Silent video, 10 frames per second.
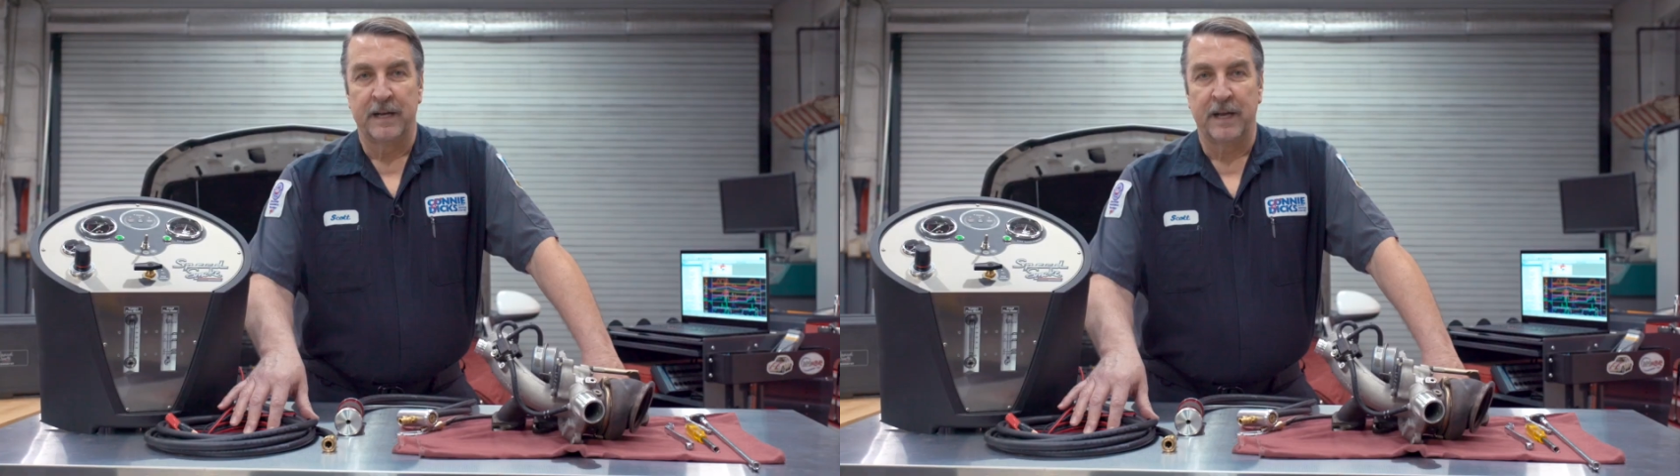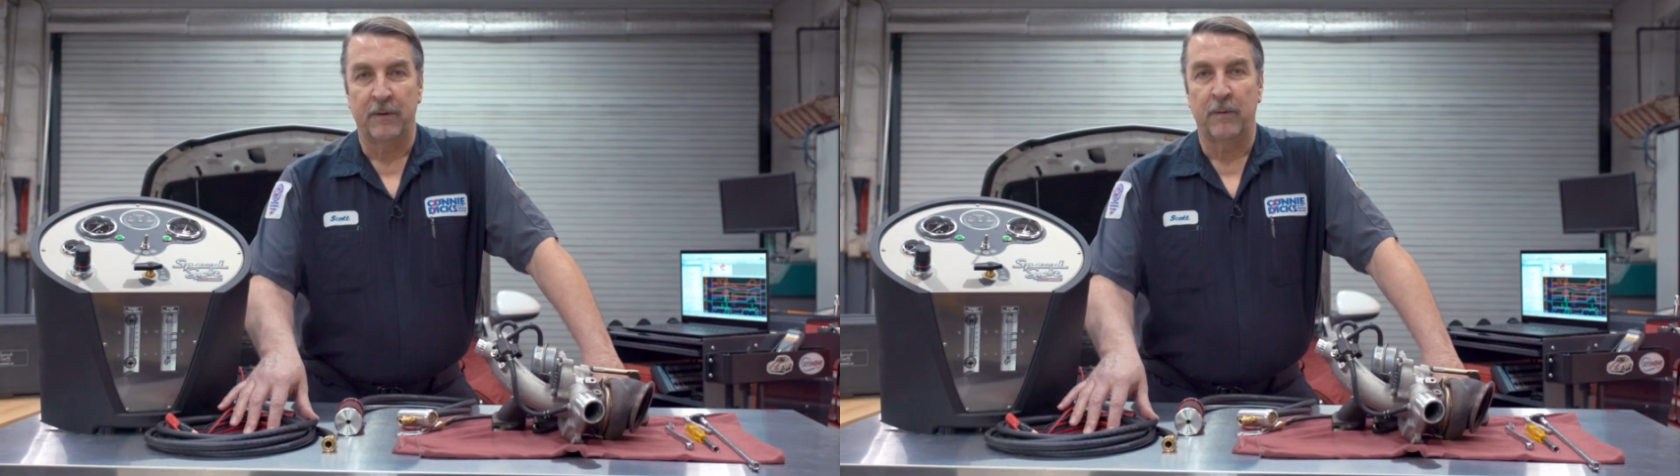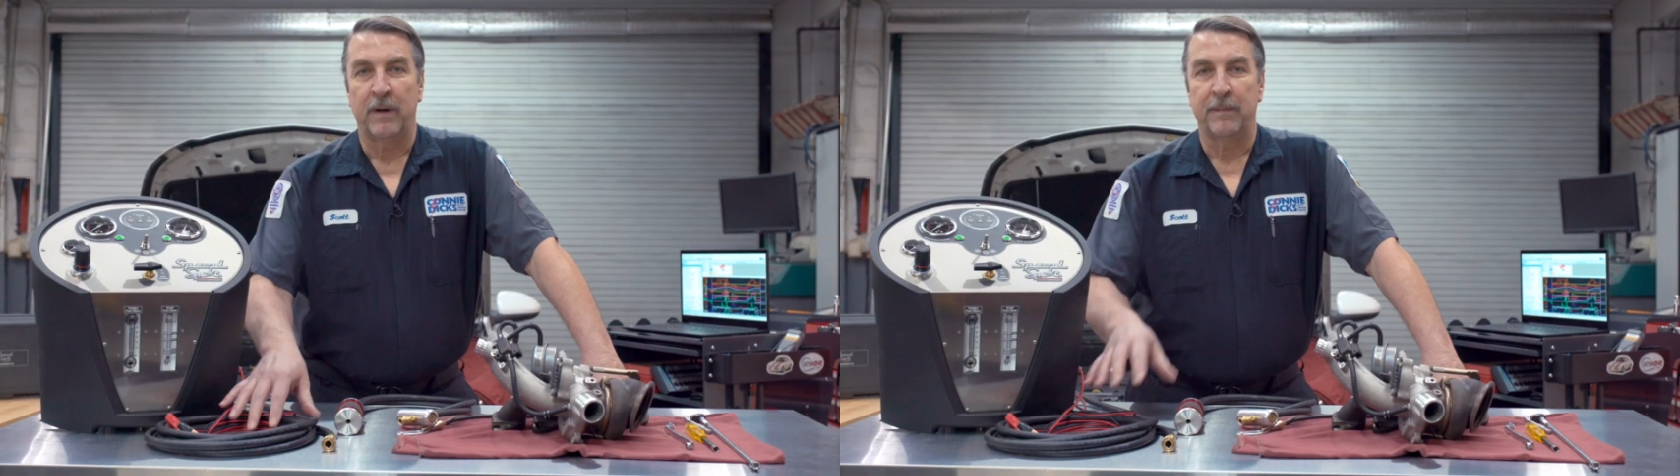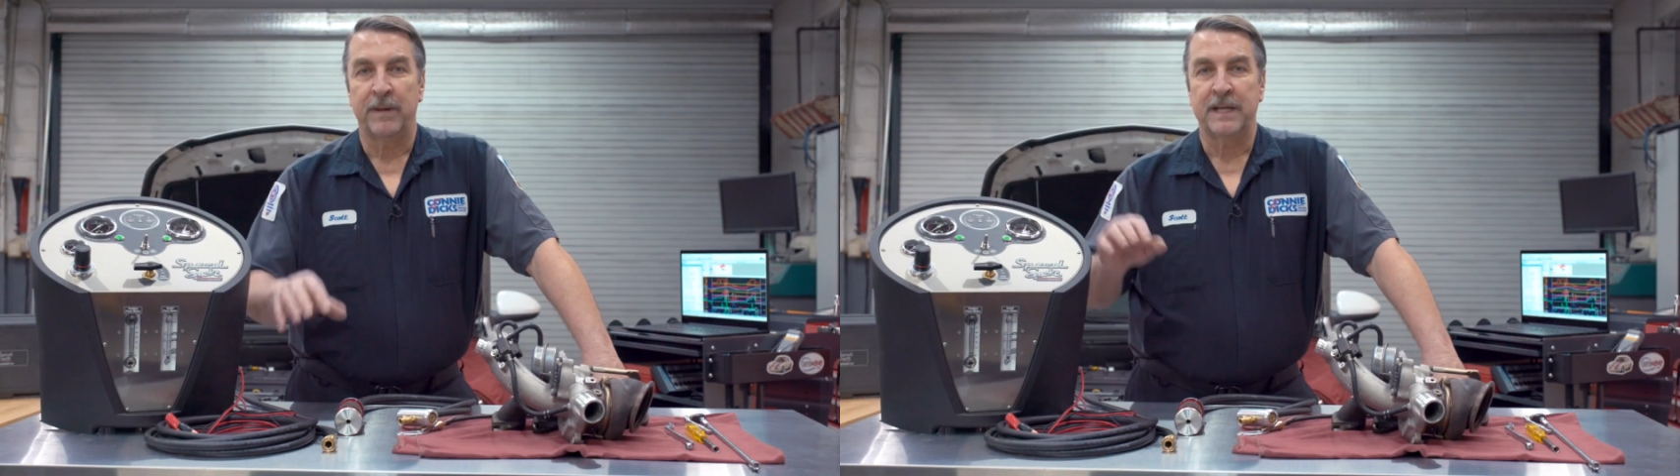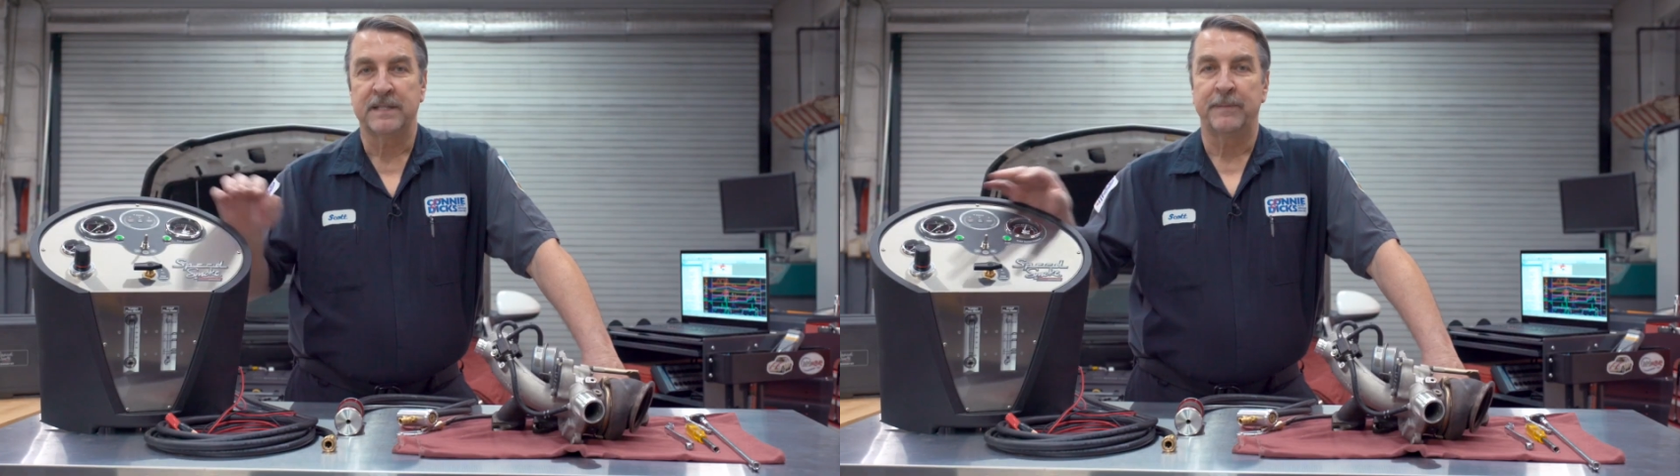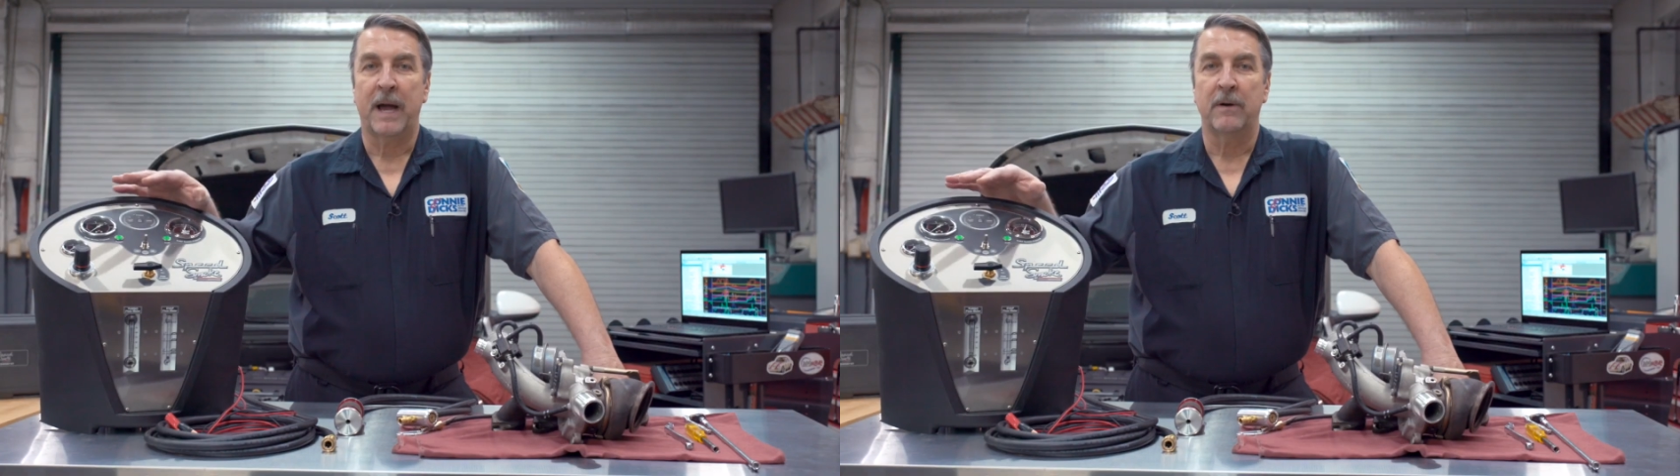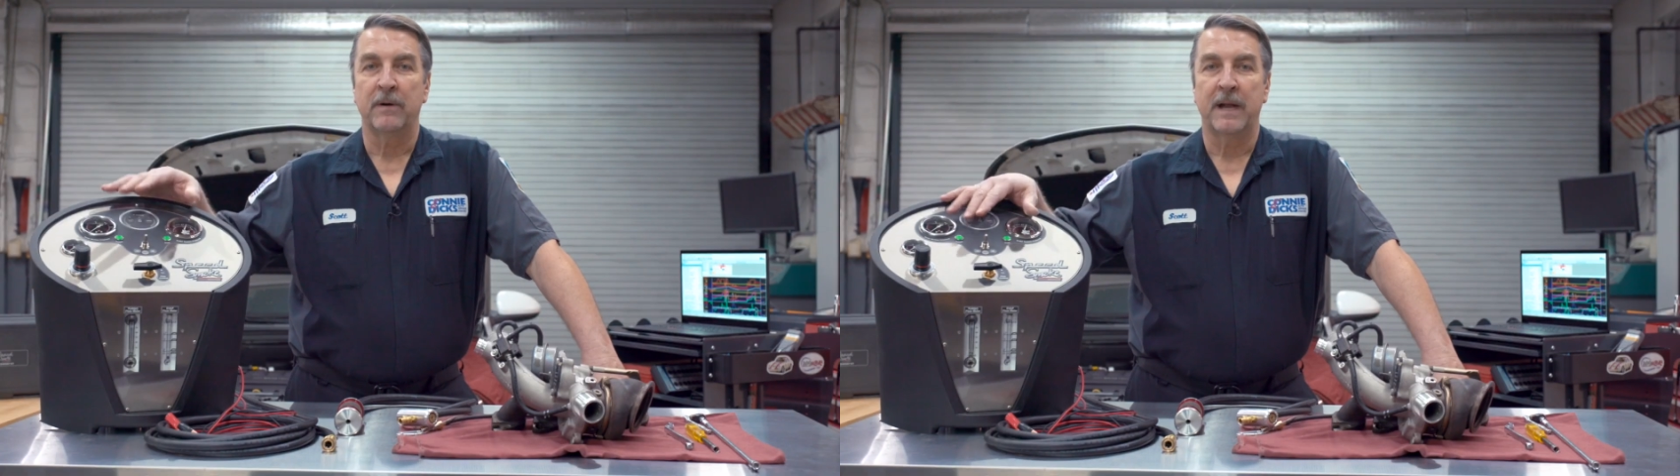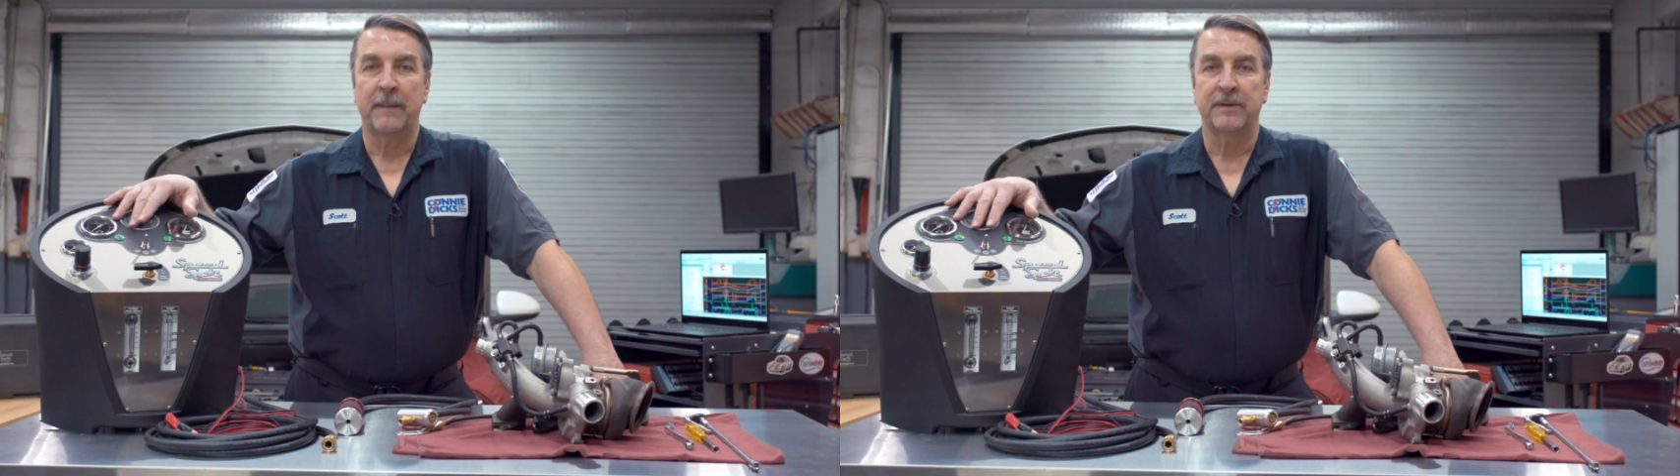Now we want to place the
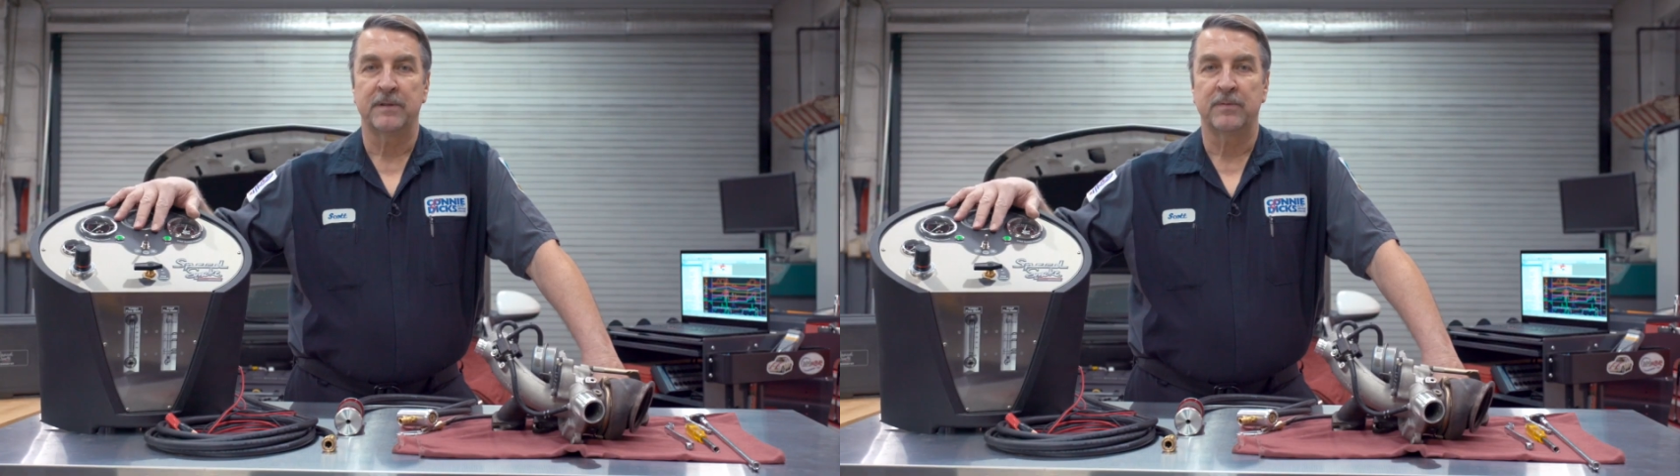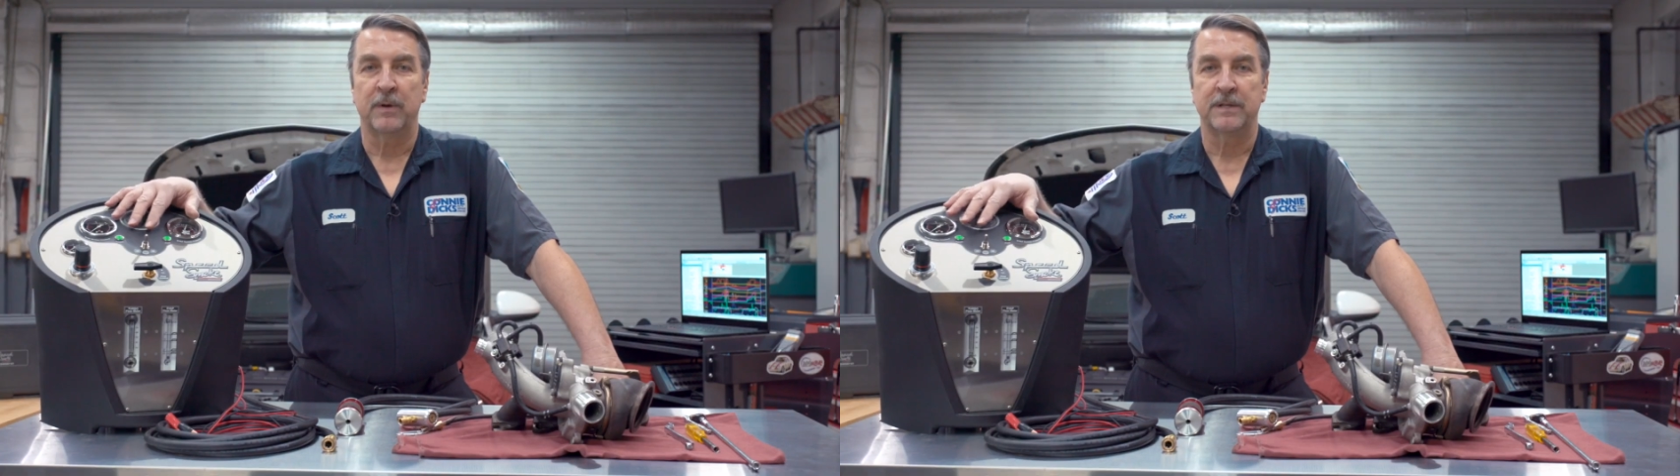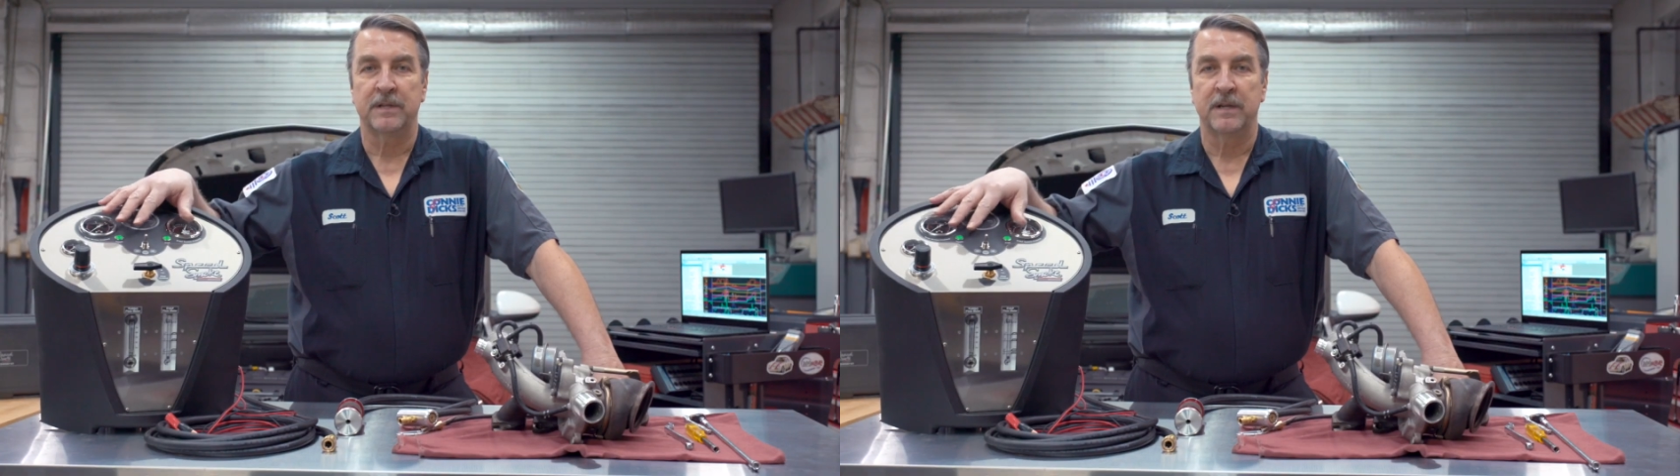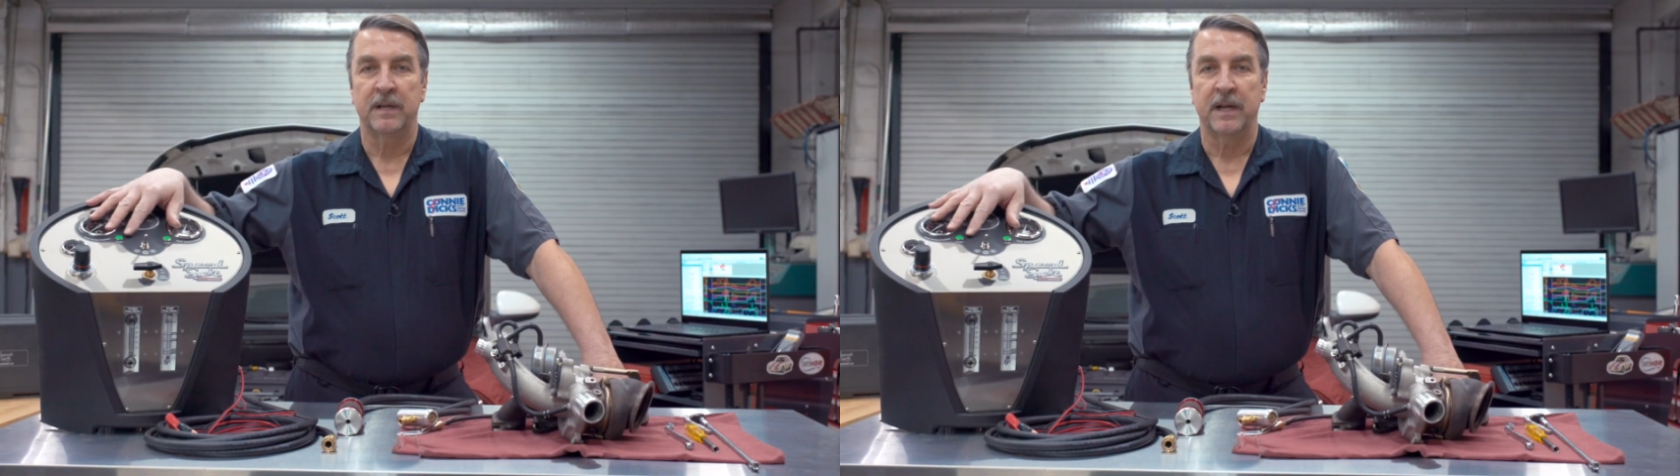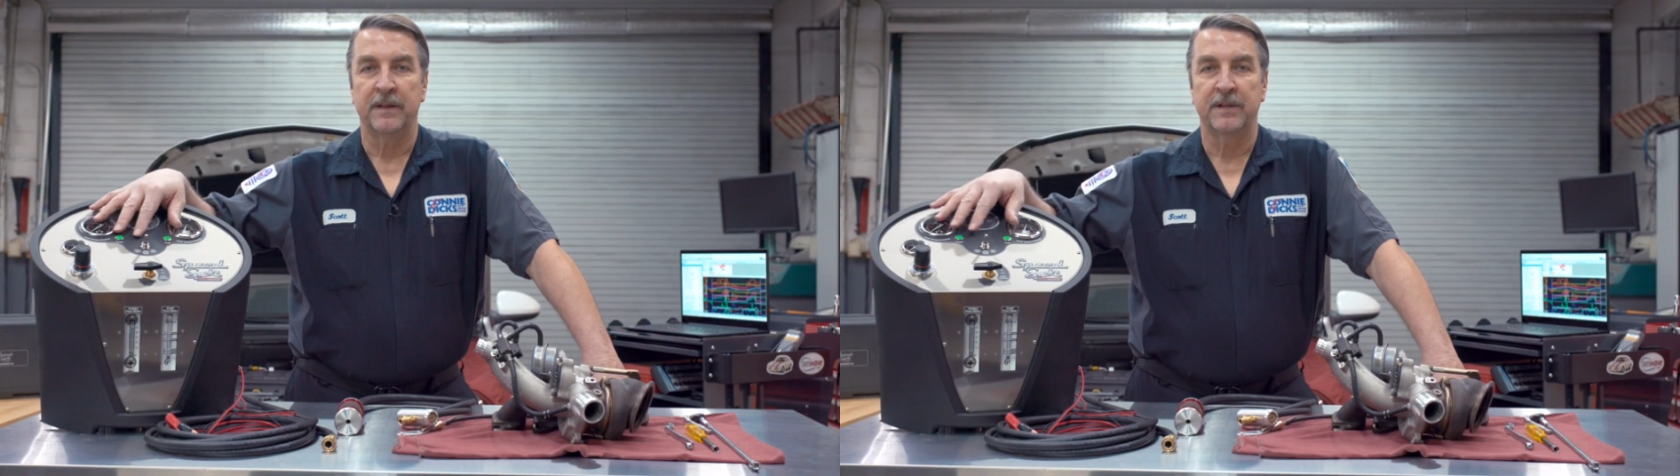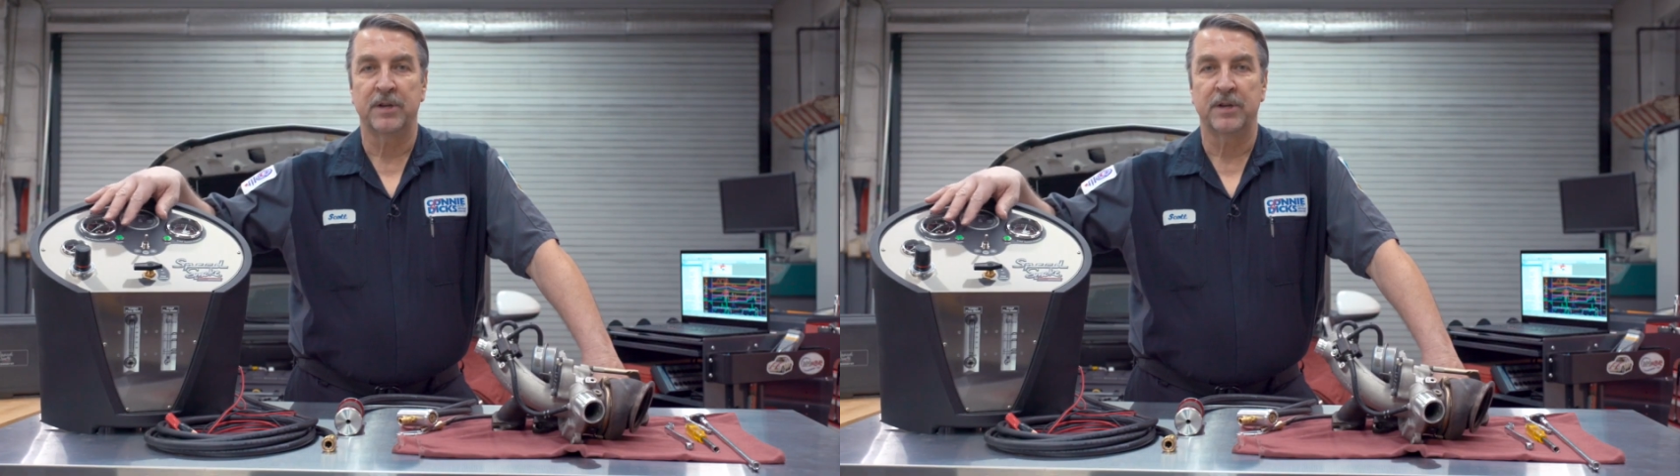power adapter switch in the